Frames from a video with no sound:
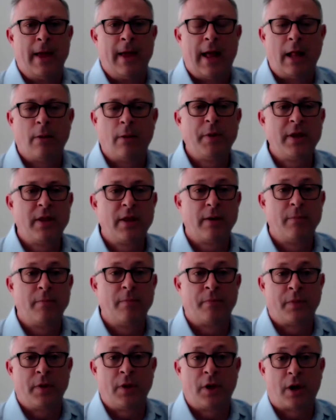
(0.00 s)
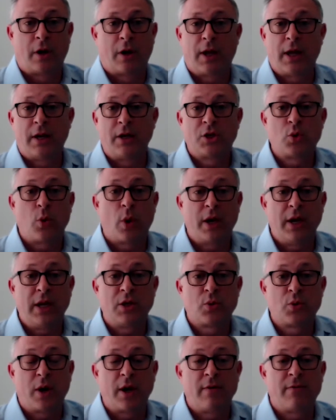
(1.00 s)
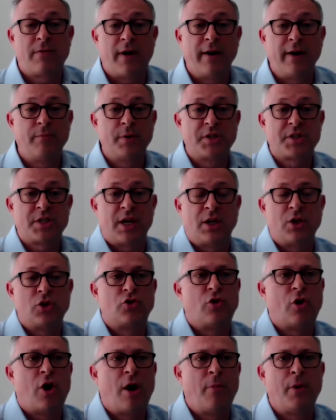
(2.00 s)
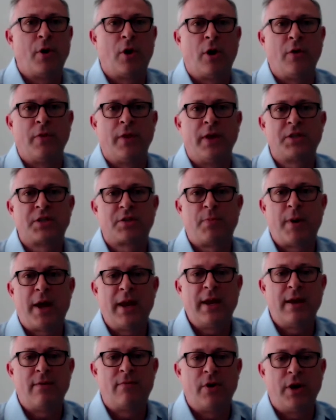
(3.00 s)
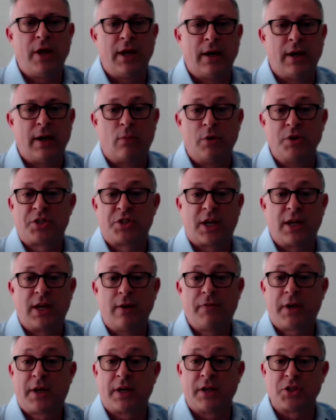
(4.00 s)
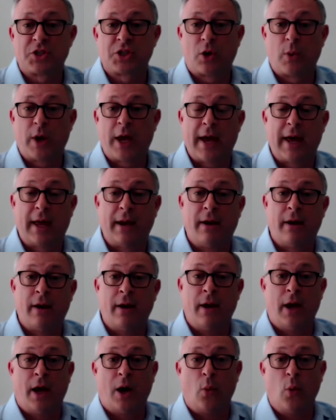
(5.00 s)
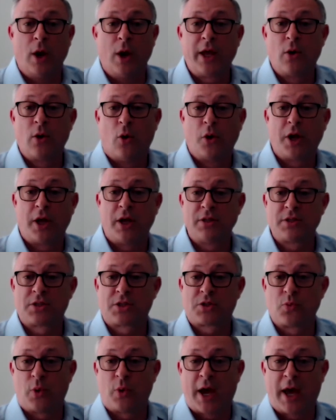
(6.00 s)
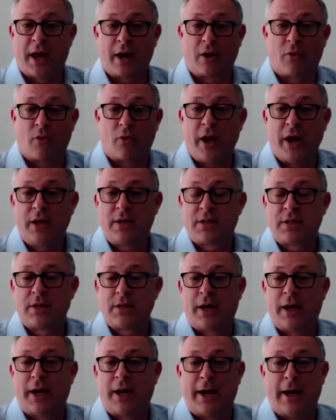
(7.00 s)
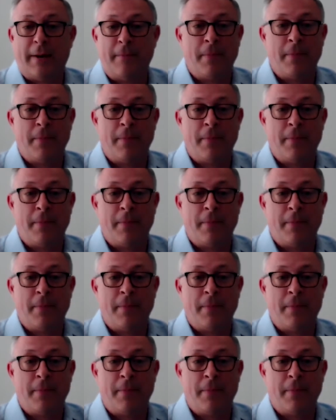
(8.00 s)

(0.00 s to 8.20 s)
helping them, you know, get a 20, 25% drop on their spend every year was significant. So we had a willing audience. We had a great um,